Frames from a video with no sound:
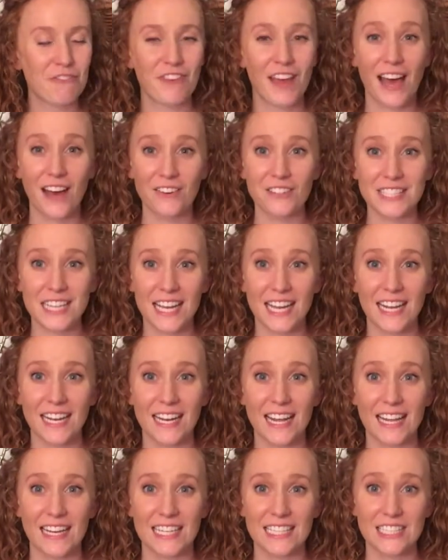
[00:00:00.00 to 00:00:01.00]
Found
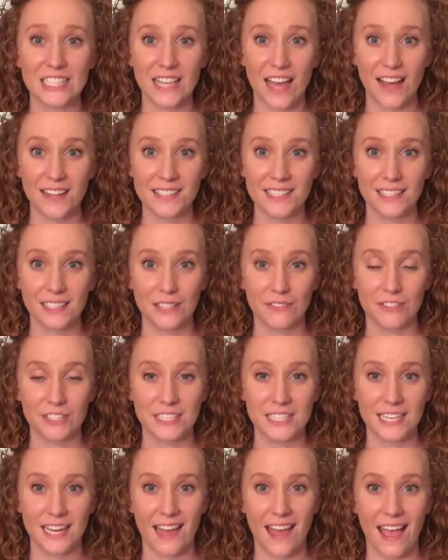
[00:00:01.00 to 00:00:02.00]
it, and it got
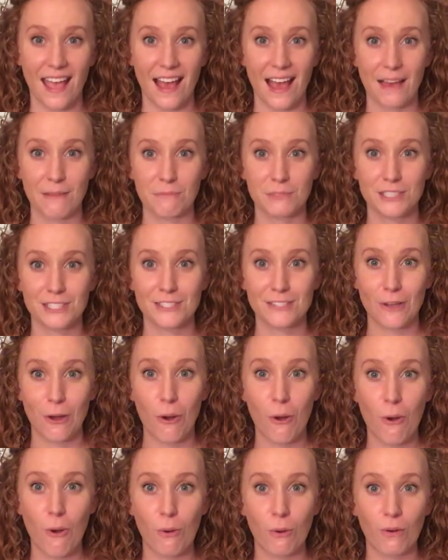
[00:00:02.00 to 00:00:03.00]
delivered today. I'm
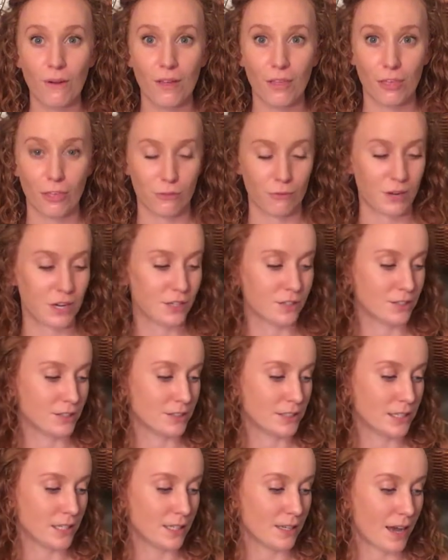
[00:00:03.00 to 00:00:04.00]
so
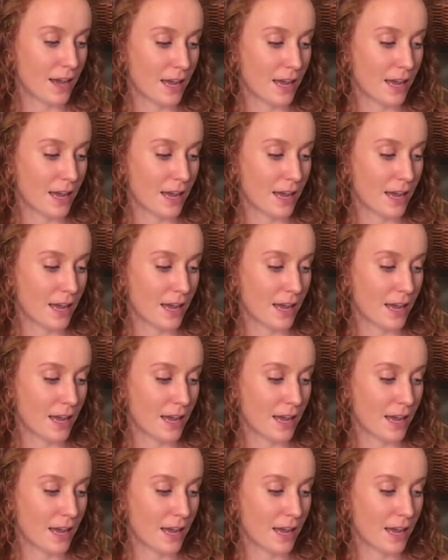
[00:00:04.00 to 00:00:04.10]
thrilled.